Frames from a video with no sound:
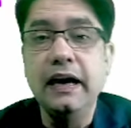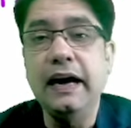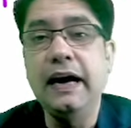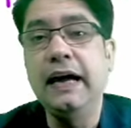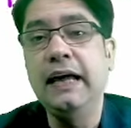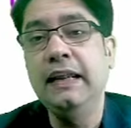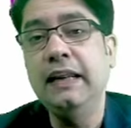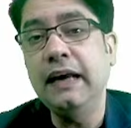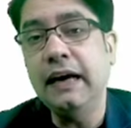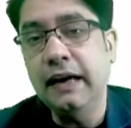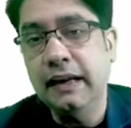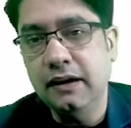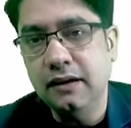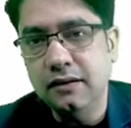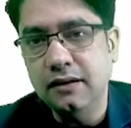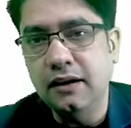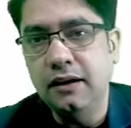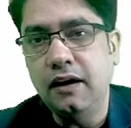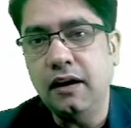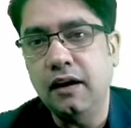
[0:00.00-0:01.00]
And
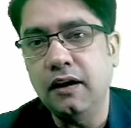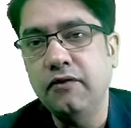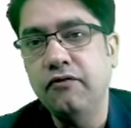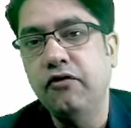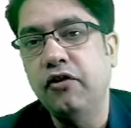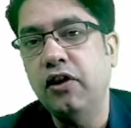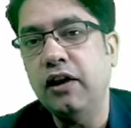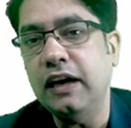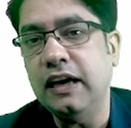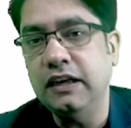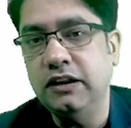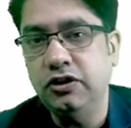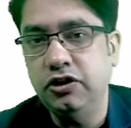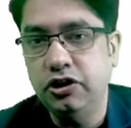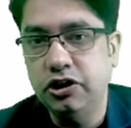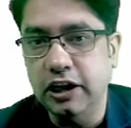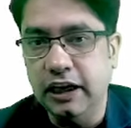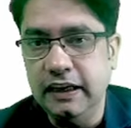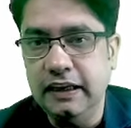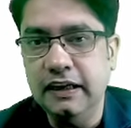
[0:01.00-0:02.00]
another drug for
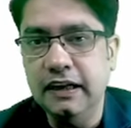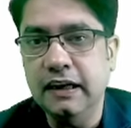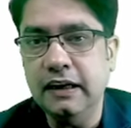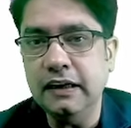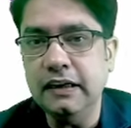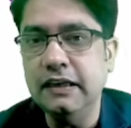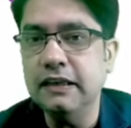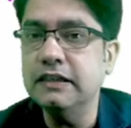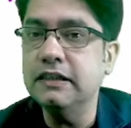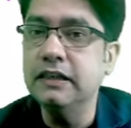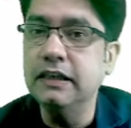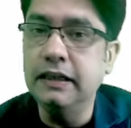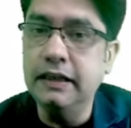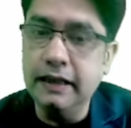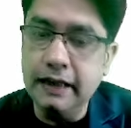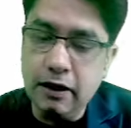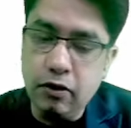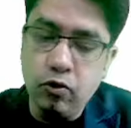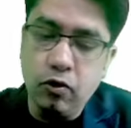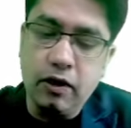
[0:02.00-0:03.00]
angina is
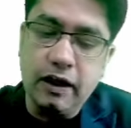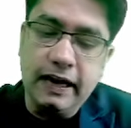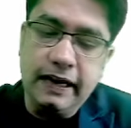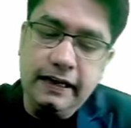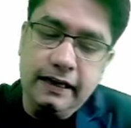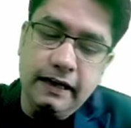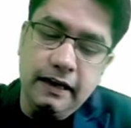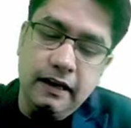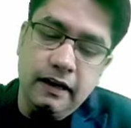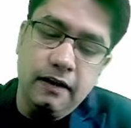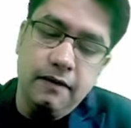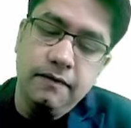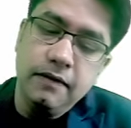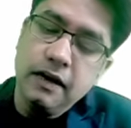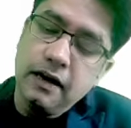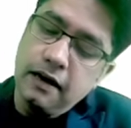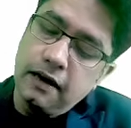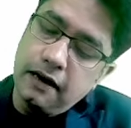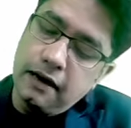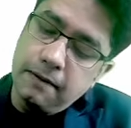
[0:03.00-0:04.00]
nicorandil.
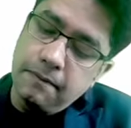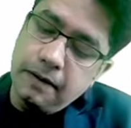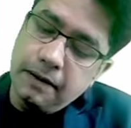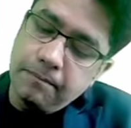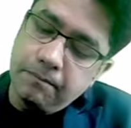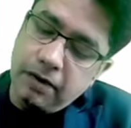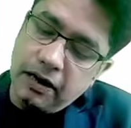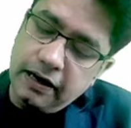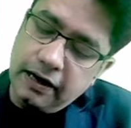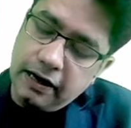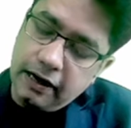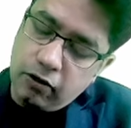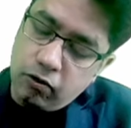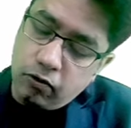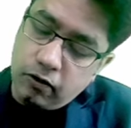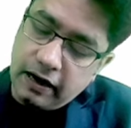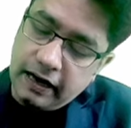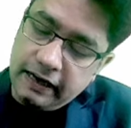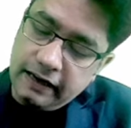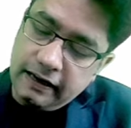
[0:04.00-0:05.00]
Remember,
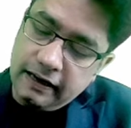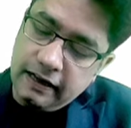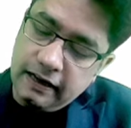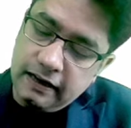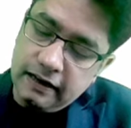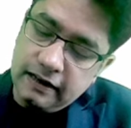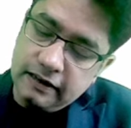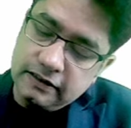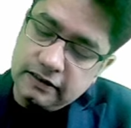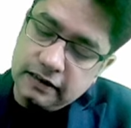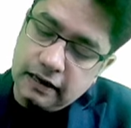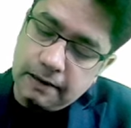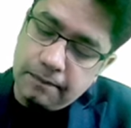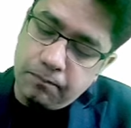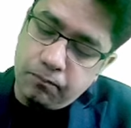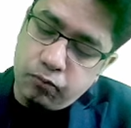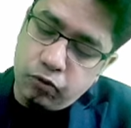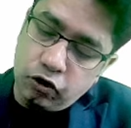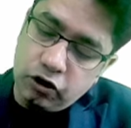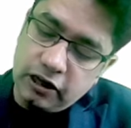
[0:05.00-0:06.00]
nicorandil is
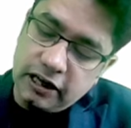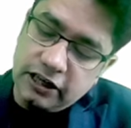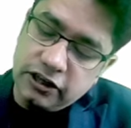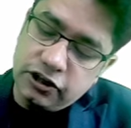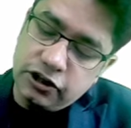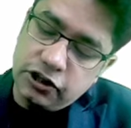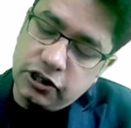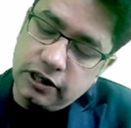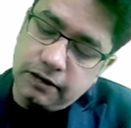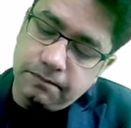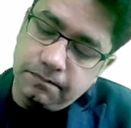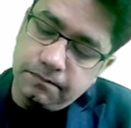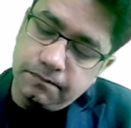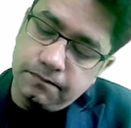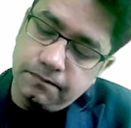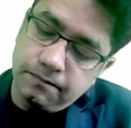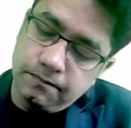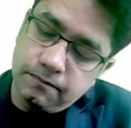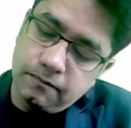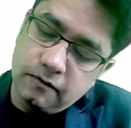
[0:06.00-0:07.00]
a potassium
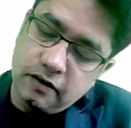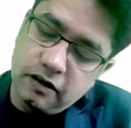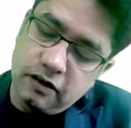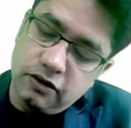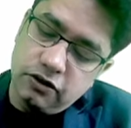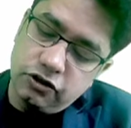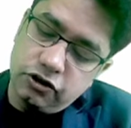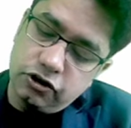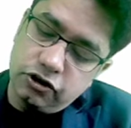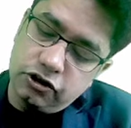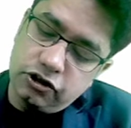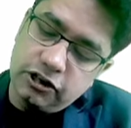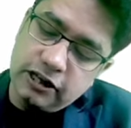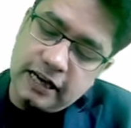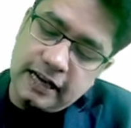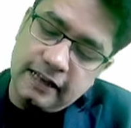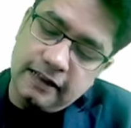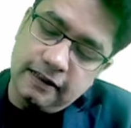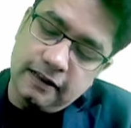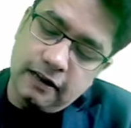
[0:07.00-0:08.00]

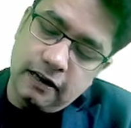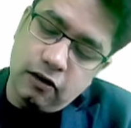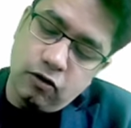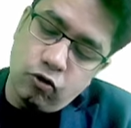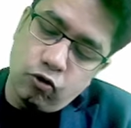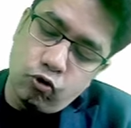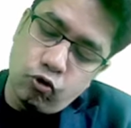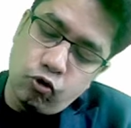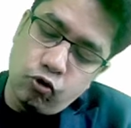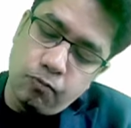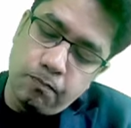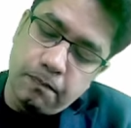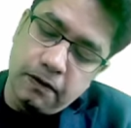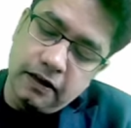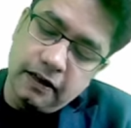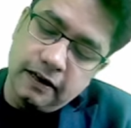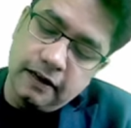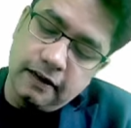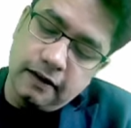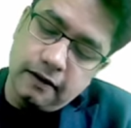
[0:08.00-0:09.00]
channel
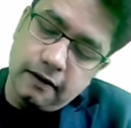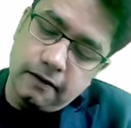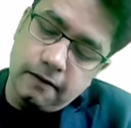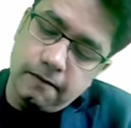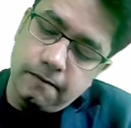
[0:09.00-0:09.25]
opener.